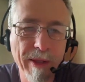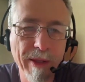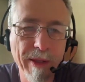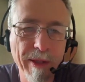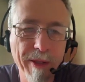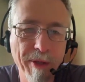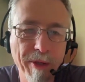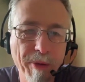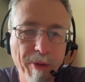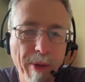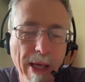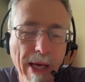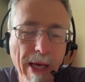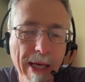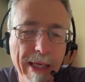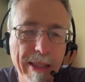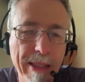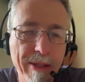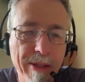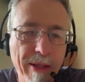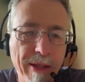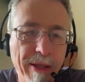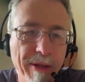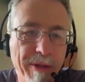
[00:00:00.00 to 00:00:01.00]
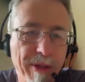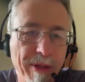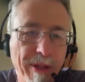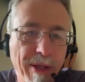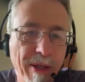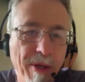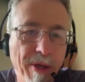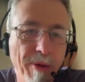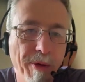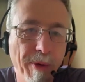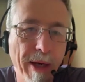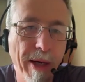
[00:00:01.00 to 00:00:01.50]
create and
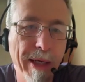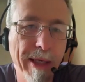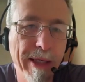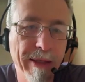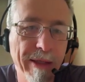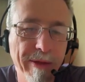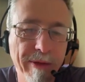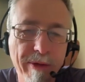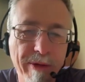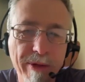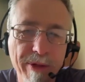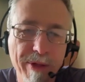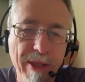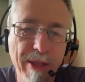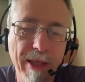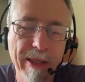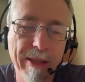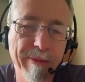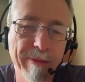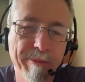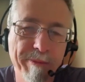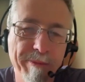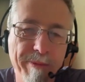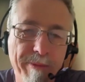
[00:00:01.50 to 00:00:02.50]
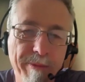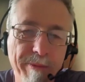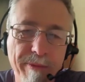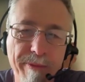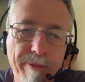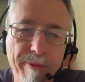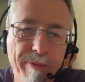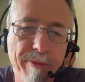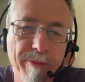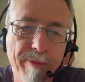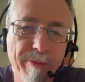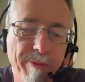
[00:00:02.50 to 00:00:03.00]
curate, say,
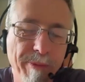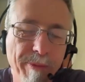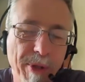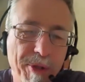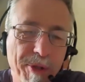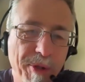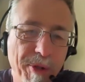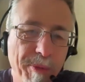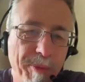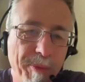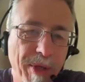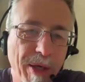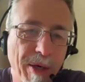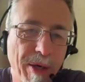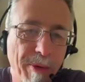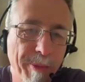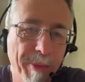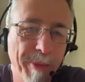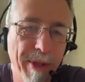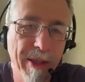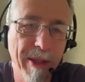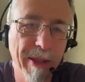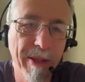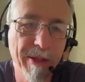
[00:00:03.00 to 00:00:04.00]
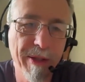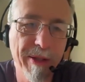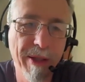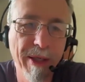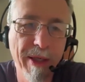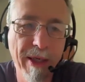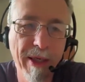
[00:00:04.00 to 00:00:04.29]
mushroom ceremonies.